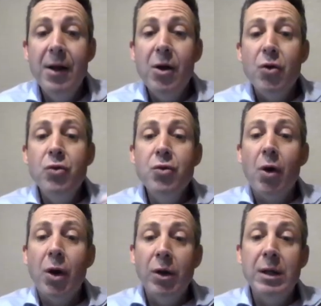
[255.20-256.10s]
not
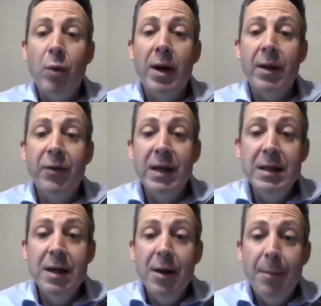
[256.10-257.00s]
only one of the
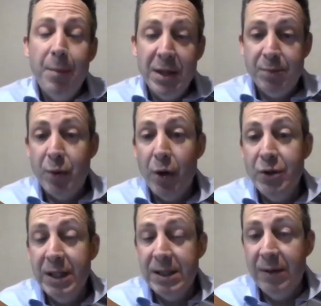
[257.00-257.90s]
best
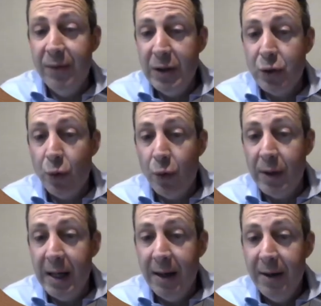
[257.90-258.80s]
projects in
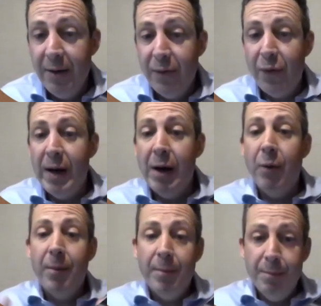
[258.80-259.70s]
Victoria for our
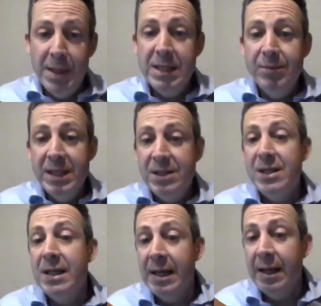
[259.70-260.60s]
medium
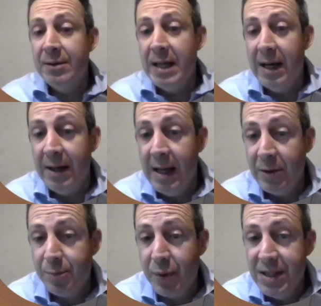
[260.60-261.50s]
density and our townhouse
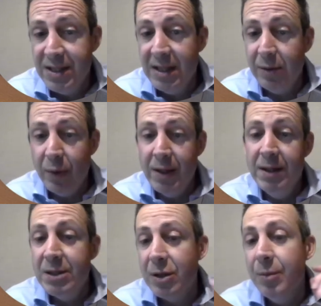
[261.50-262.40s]
precinct within
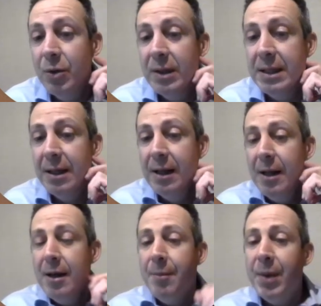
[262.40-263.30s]
this community,
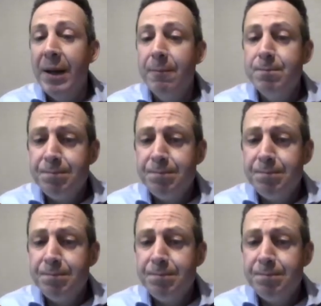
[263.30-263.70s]
but